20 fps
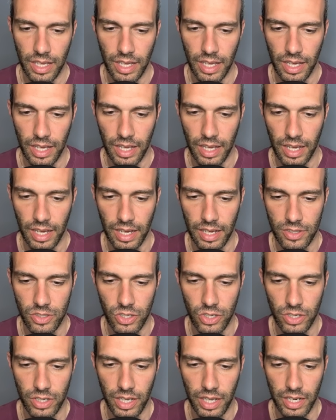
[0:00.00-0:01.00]

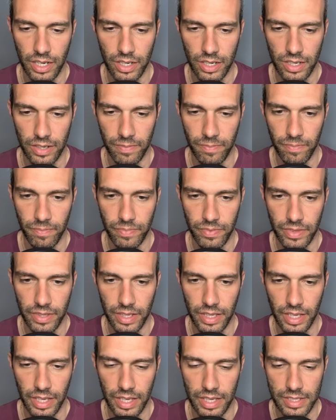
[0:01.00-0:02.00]
Turtonator
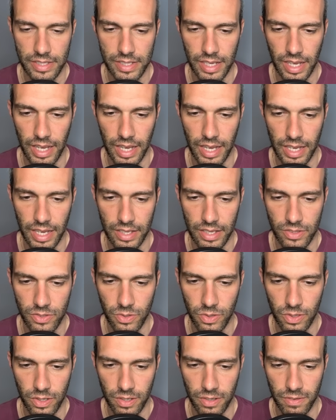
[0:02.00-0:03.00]
is a
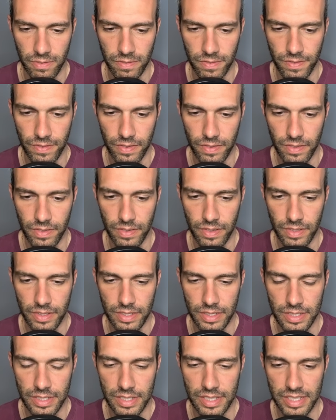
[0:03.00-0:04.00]
sort of
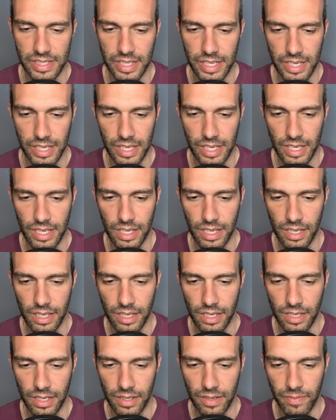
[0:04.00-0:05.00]
sneaky.
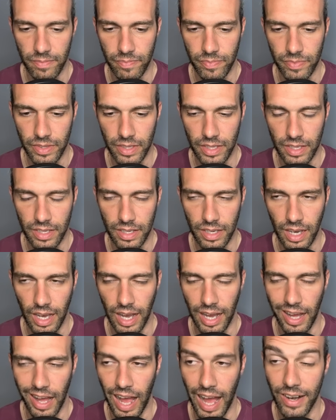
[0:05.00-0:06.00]

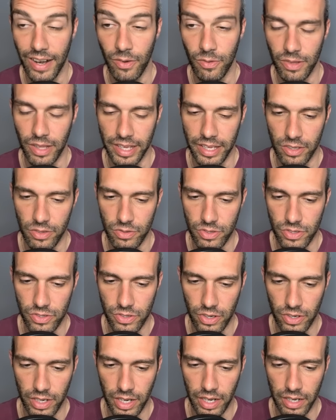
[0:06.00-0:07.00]
I don't like using
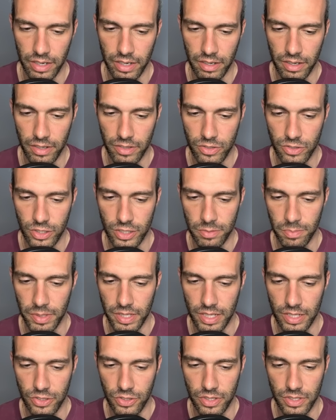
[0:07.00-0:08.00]
Turtonator just
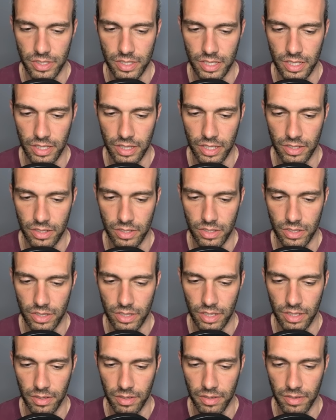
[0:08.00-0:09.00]
because you can see that the